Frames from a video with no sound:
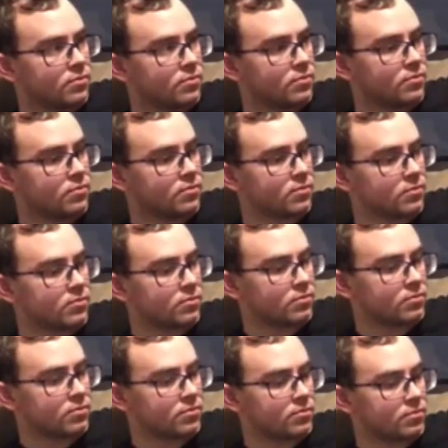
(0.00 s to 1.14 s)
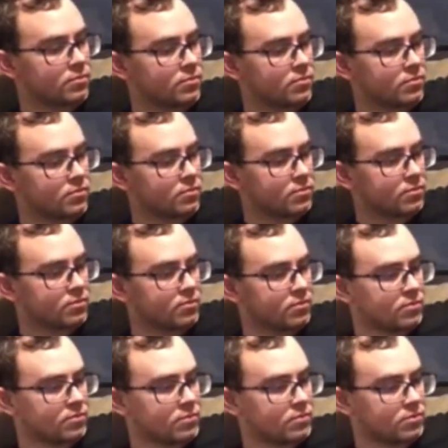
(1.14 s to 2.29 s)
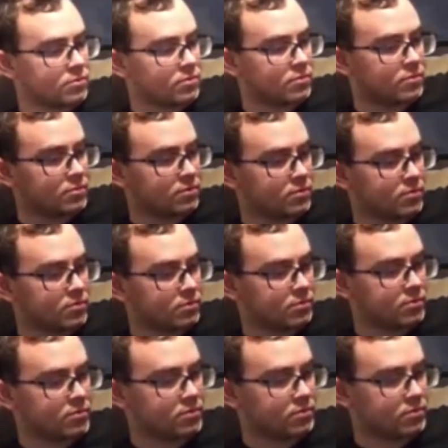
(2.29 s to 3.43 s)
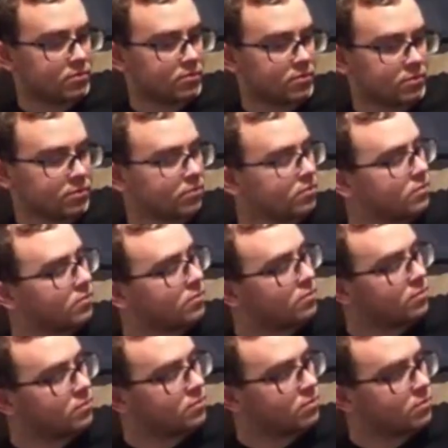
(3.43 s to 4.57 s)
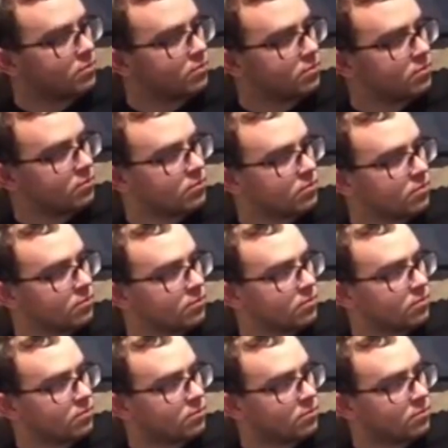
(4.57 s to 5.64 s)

(silent)